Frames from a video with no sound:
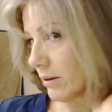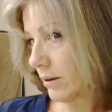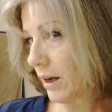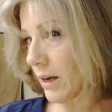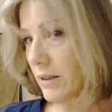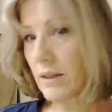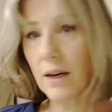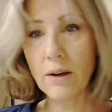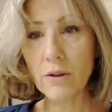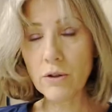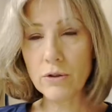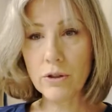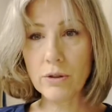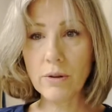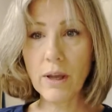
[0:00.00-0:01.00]
that's how you
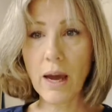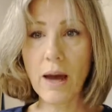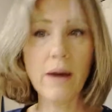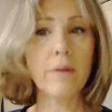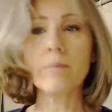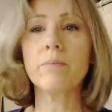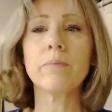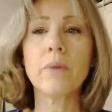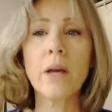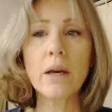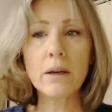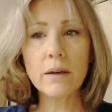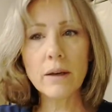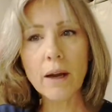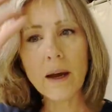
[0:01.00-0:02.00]
do that.
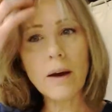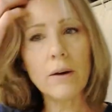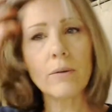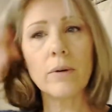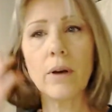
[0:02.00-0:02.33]
Now,